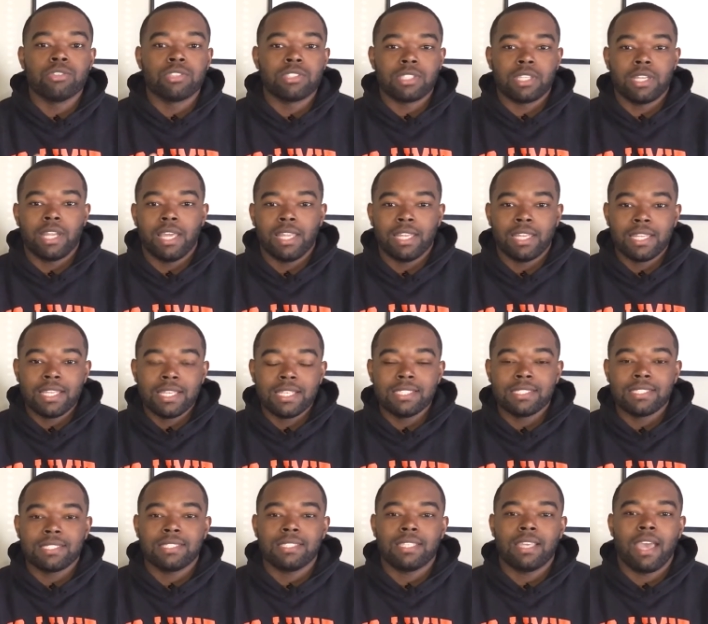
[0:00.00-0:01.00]
should at
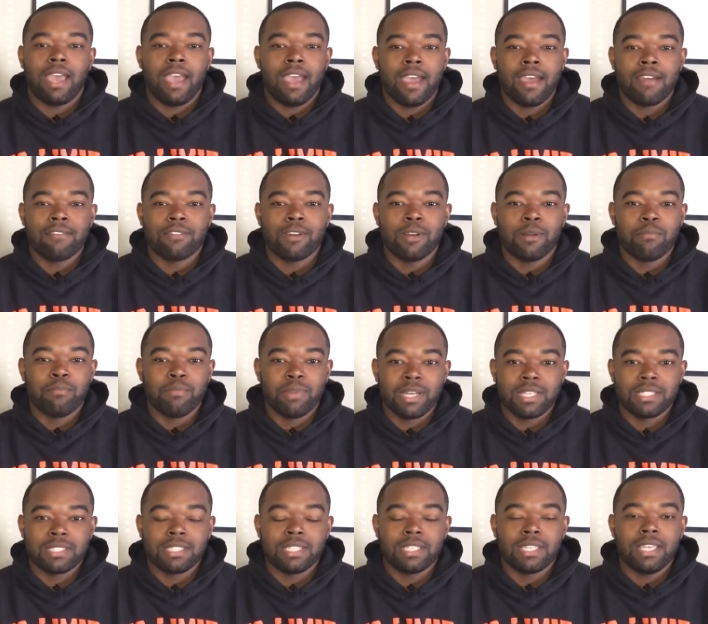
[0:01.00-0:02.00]
least have a
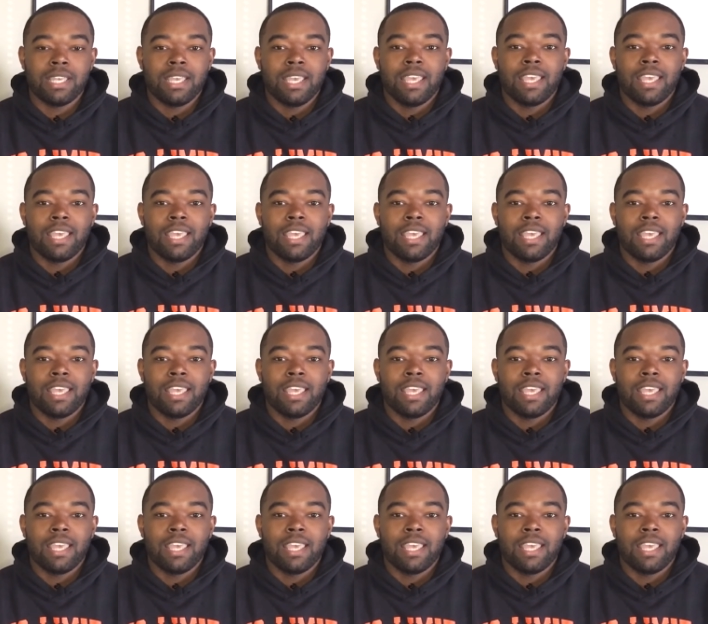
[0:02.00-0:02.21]
budget.